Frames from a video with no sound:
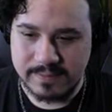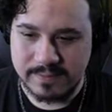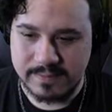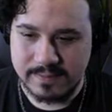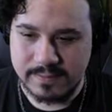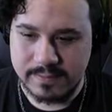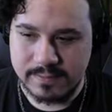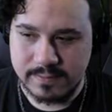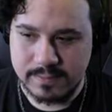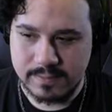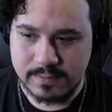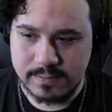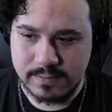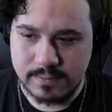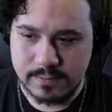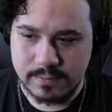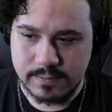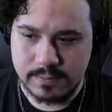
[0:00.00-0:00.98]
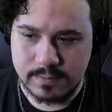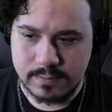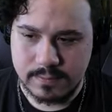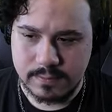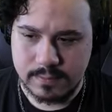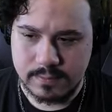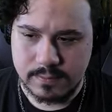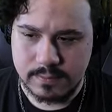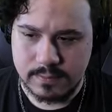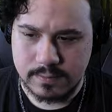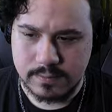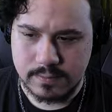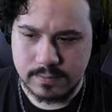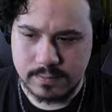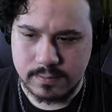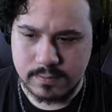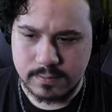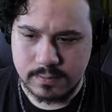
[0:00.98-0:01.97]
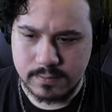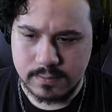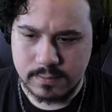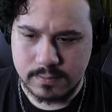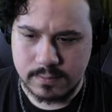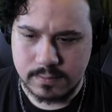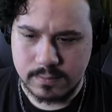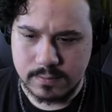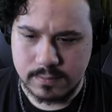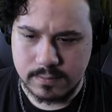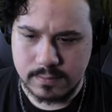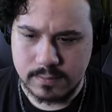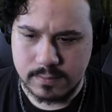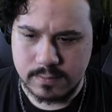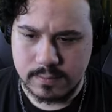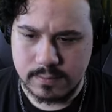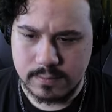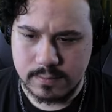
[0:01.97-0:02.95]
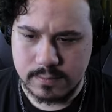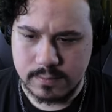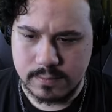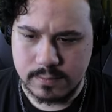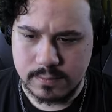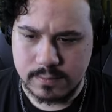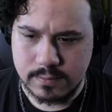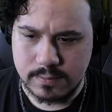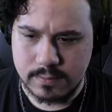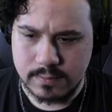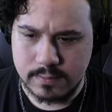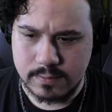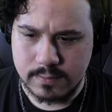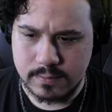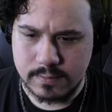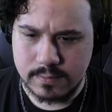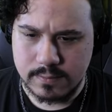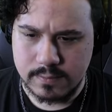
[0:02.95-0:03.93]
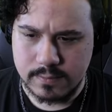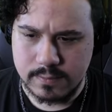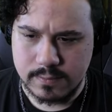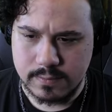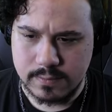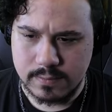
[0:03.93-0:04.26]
Nothing is said.